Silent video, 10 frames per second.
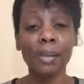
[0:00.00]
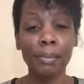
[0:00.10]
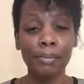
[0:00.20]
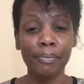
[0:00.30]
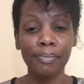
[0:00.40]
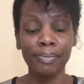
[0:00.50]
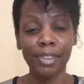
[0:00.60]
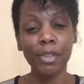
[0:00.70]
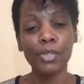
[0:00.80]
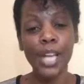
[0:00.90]
him.
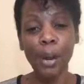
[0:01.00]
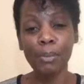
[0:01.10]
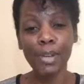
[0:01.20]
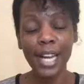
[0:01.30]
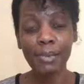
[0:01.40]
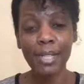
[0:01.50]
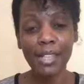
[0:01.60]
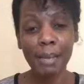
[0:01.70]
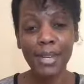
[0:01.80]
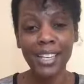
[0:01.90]
You see how pride
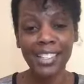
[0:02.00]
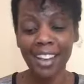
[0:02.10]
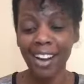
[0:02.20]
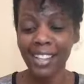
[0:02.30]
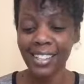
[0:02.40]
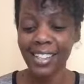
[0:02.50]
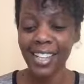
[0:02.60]
was coming in his heart?